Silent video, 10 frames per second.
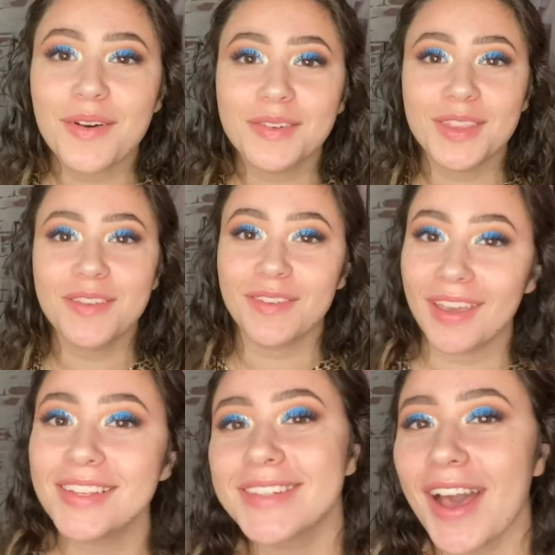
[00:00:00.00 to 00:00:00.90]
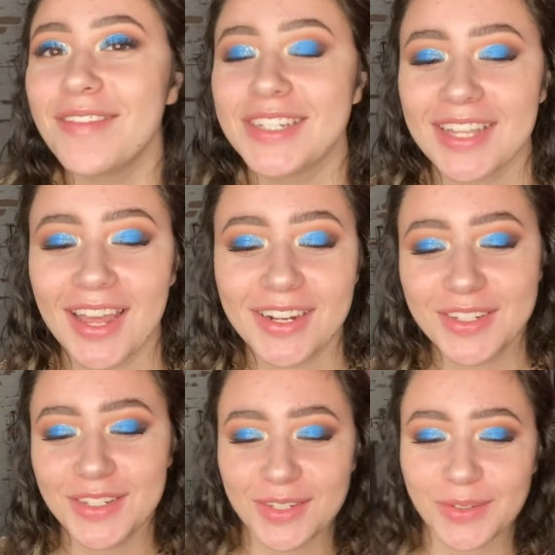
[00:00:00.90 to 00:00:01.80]
for the face, I've decided
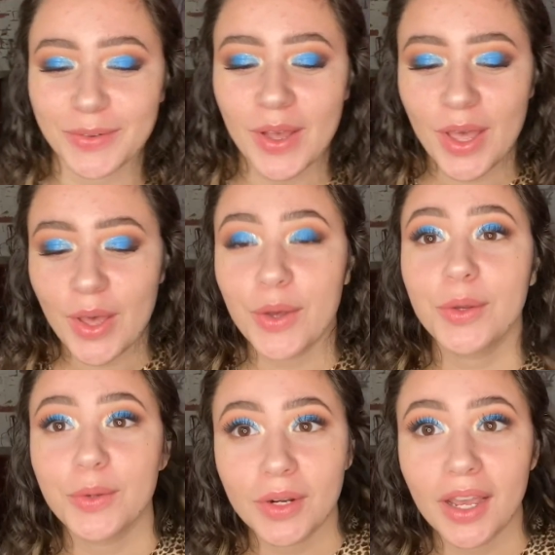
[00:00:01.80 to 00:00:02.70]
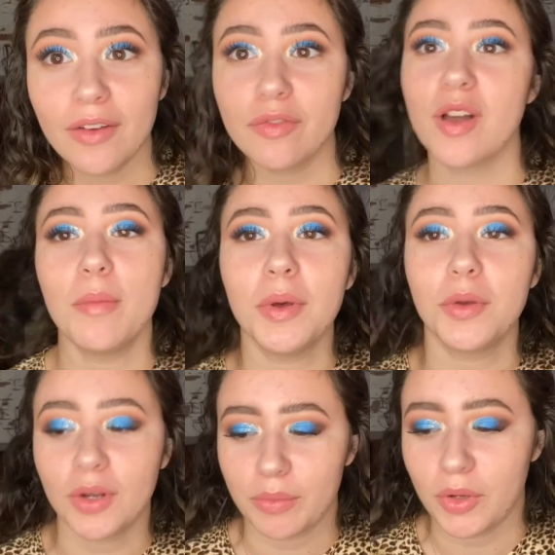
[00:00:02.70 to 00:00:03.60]
to do Huda from
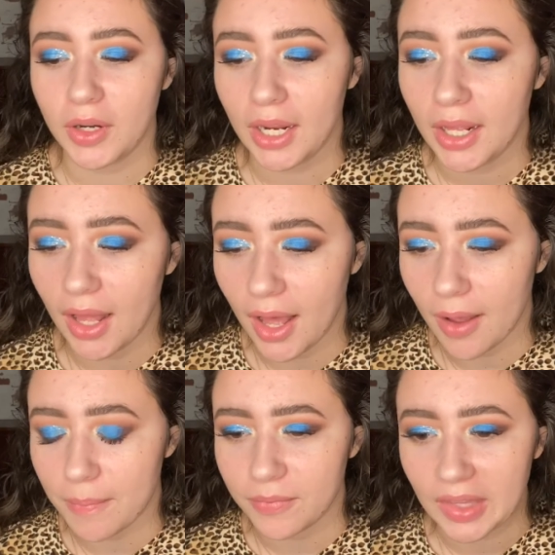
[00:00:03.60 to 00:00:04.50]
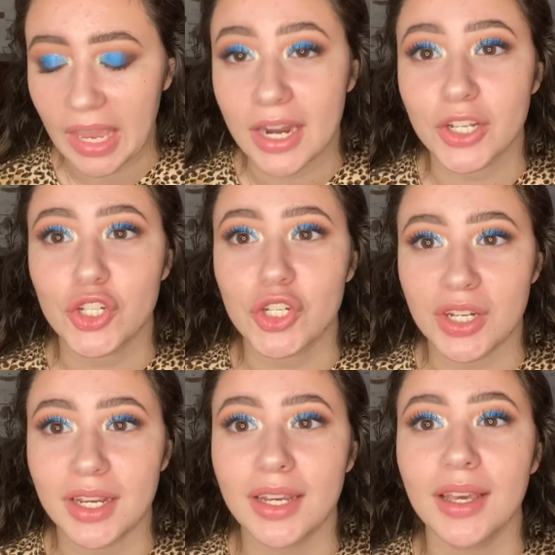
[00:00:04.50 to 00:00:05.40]
Huda Beauty, and
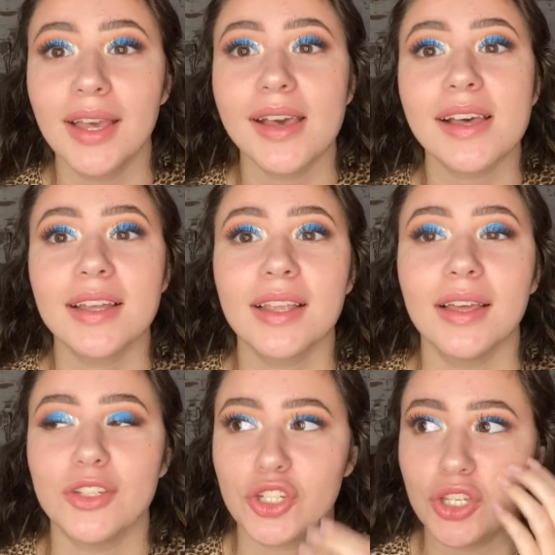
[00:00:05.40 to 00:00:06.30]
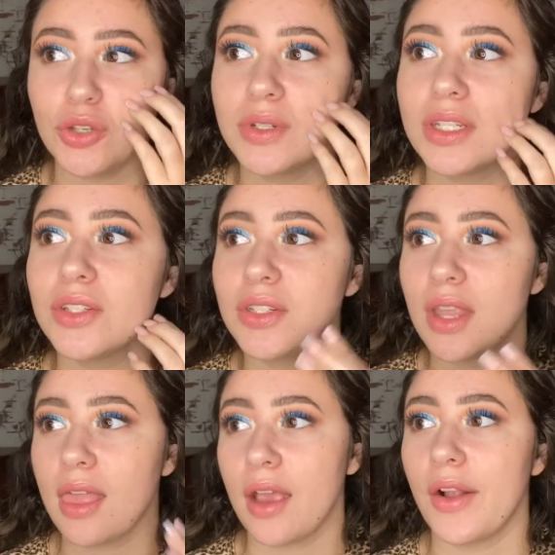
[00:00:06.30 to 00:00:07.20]
she uses
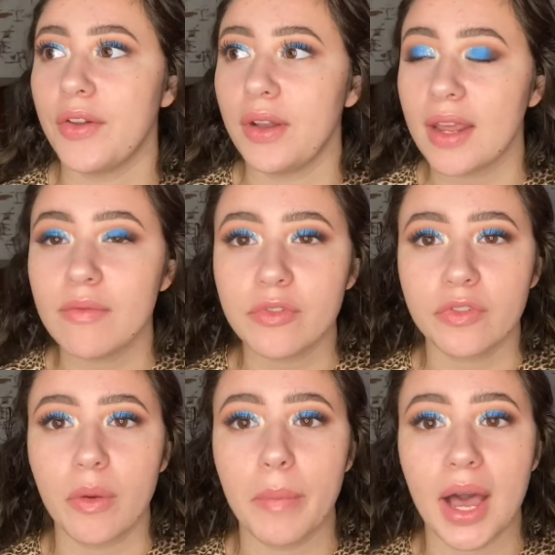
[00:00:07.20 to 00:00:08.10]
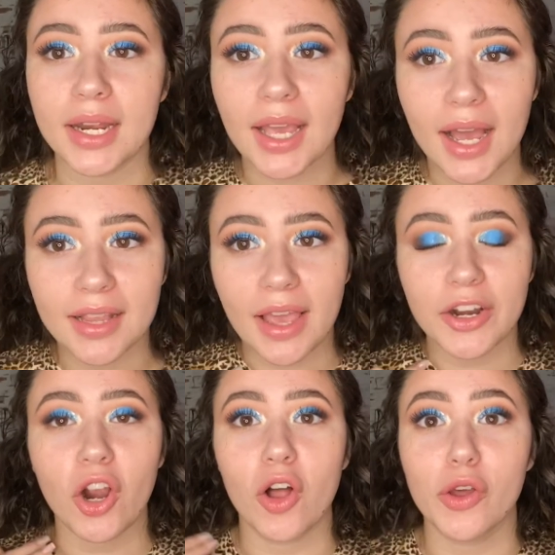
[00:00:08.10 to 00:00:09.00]
their Nymph body
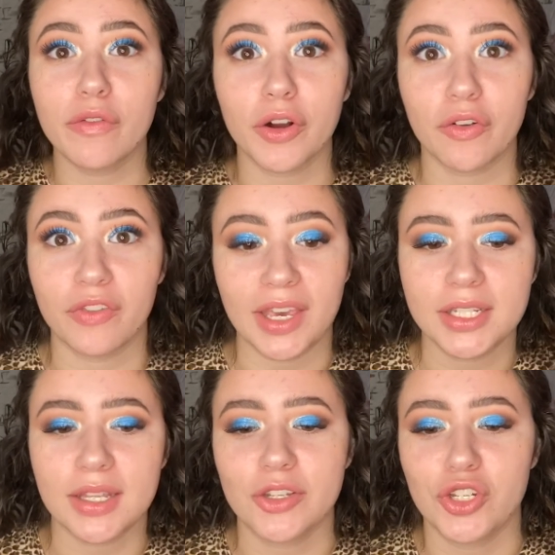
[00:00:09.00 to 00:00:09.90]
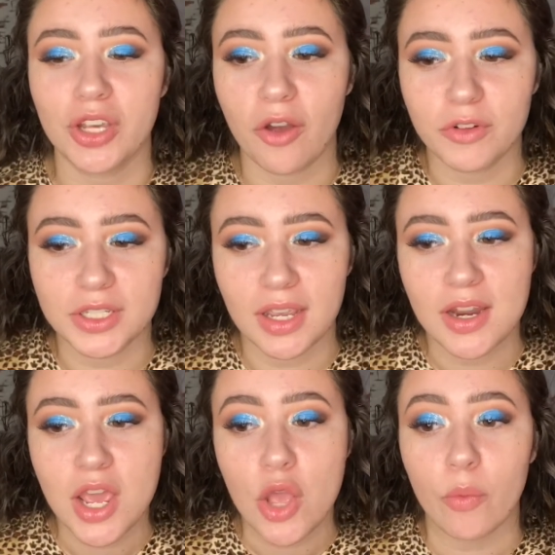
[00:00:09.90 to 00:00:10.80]
highlighter all over her face, and then she covers it
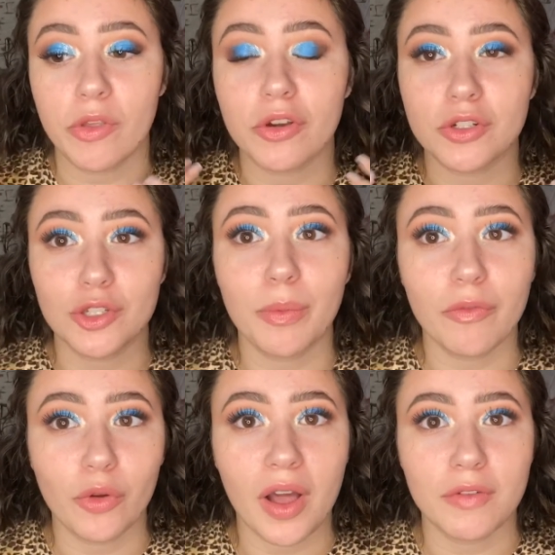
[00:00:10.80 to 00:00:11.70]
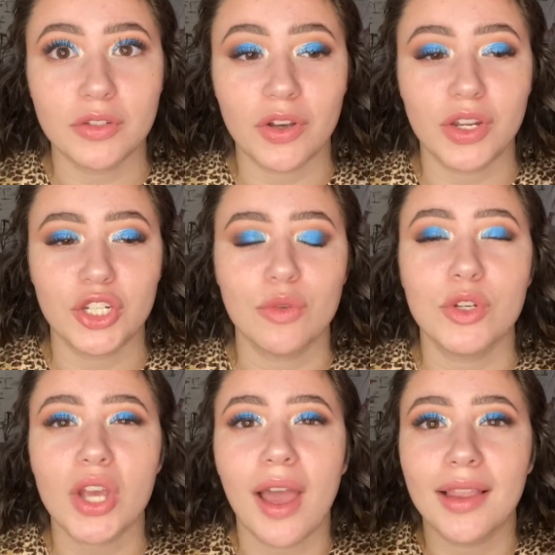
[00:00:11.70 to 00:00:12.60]
with her super full coverage foundation,
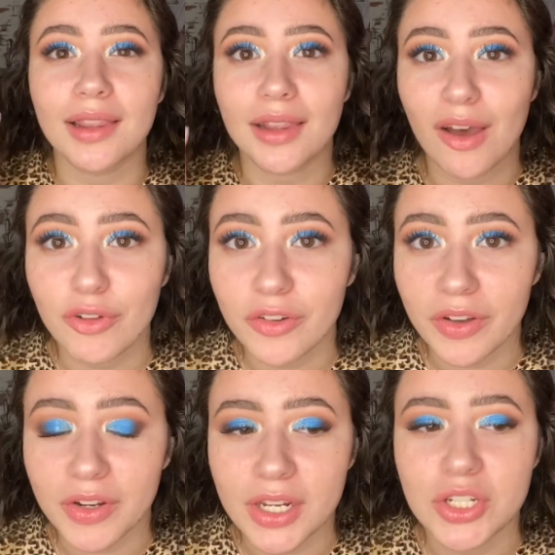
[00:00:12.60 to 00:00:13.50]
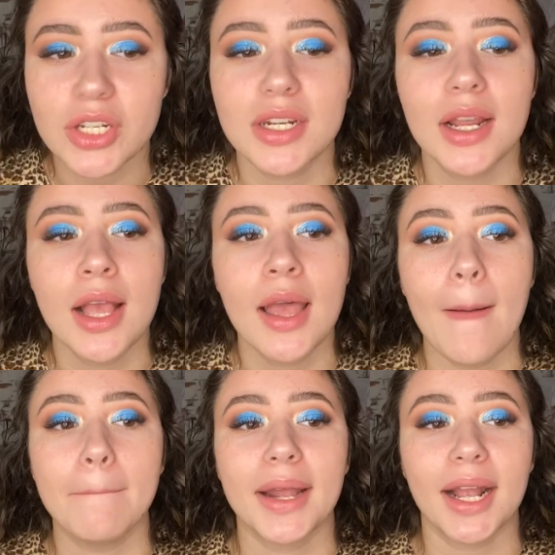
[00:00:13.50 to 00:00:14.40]
which I love her foundation,
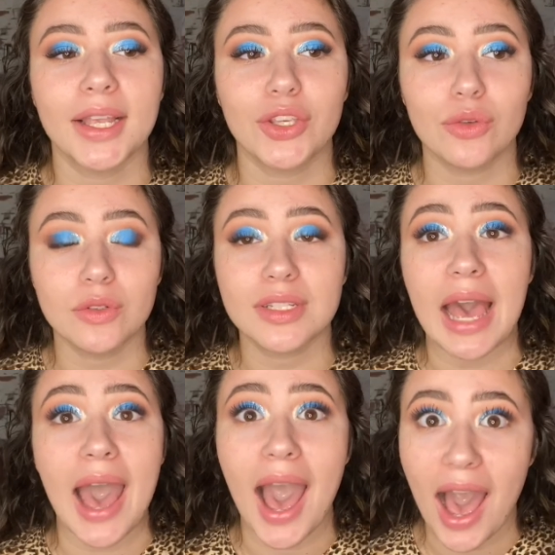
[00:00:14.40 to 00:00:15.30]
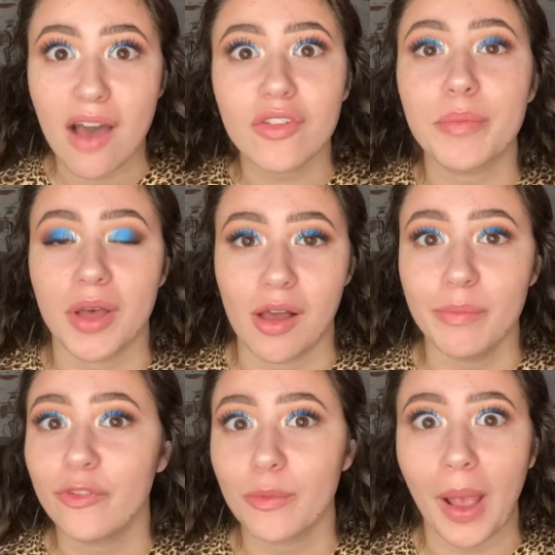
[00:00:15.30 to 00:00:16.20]
but I use half a
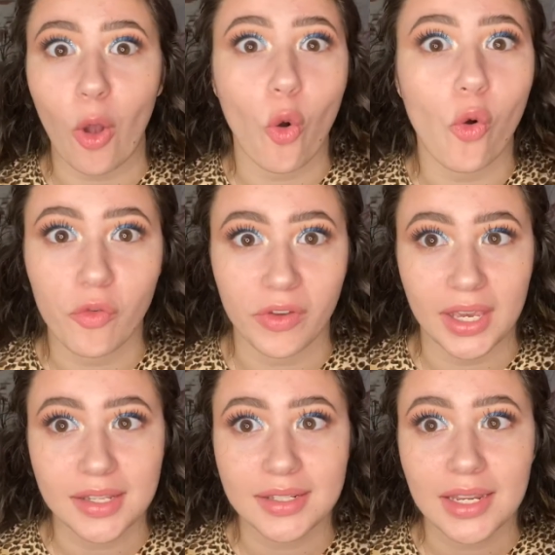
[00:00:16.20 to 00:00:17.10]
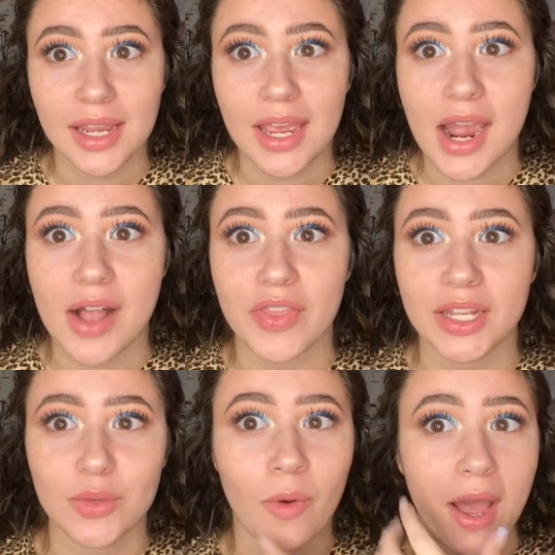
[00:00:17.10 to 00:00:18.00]
pump for my whole face. And
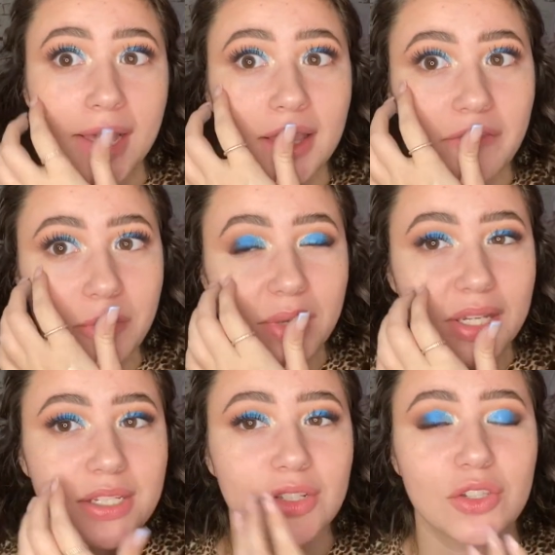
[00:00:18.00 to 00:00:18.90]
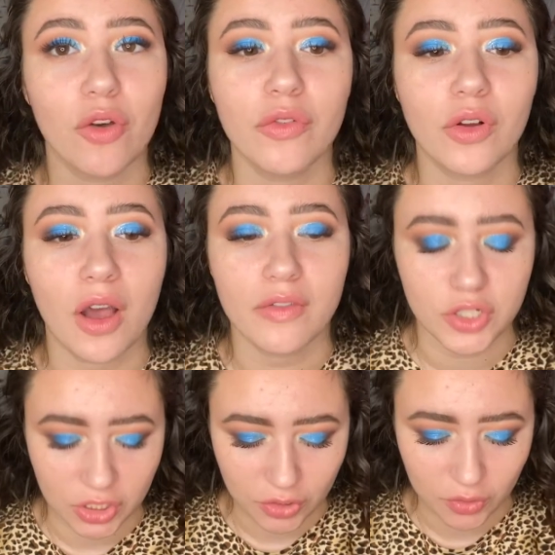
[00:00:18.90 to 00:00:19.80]
that's why I love it, because it's so full coverage
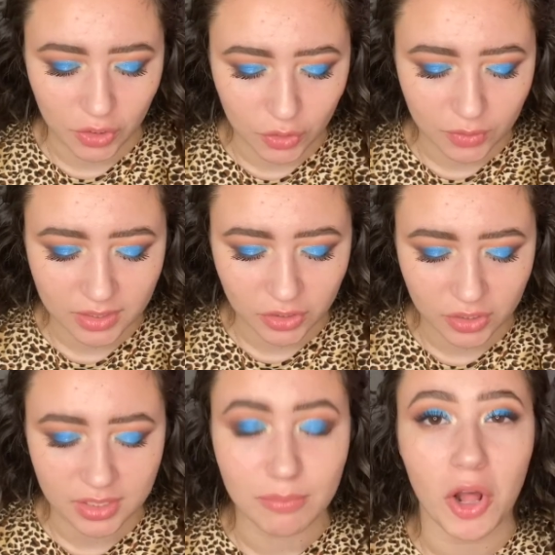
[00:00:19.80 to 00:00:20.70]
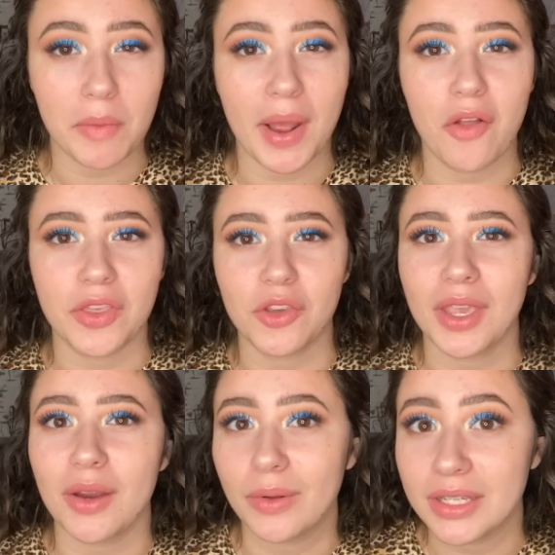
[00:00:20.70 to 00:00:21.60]
that you can use such a small amount that you
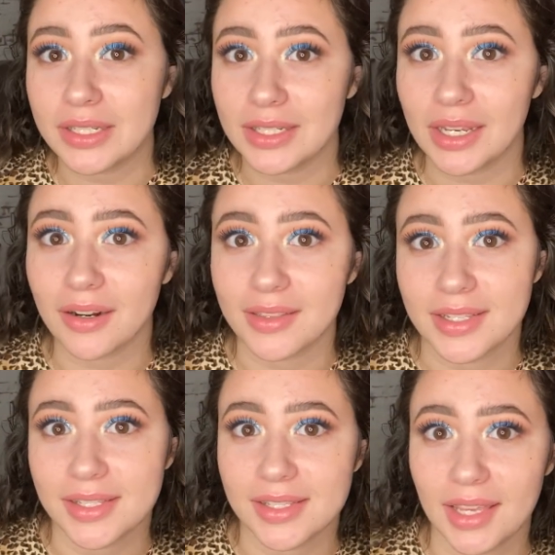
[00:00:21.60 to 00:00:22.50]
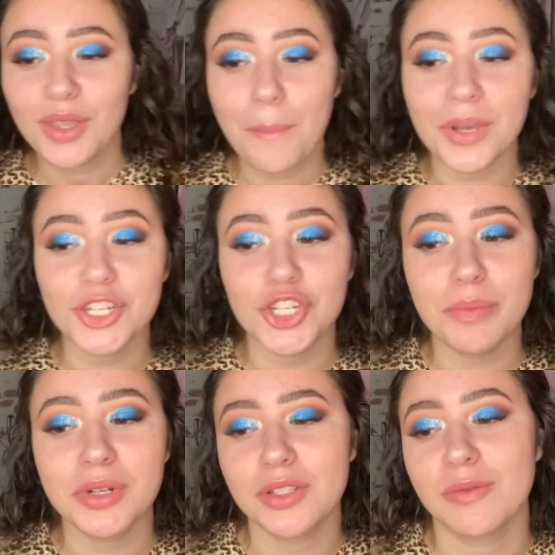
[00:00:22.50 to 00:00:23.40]
can't really see it on the skin. But she
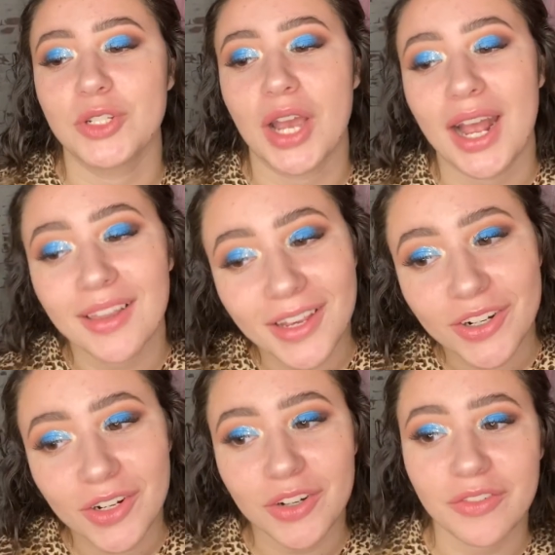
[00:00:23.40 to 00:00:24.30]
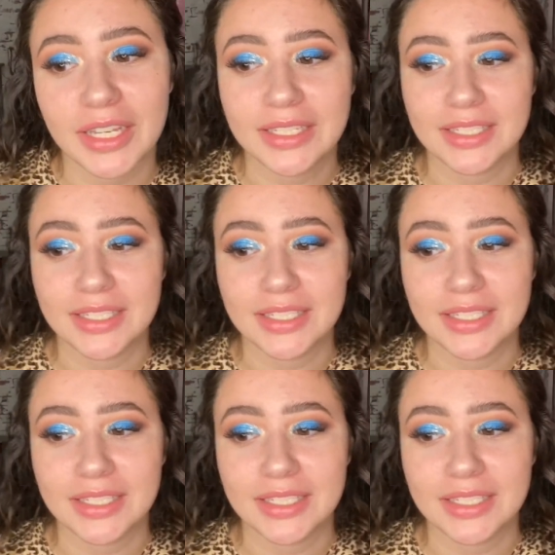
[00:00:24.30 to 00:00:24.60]
puts so much highlighter on her face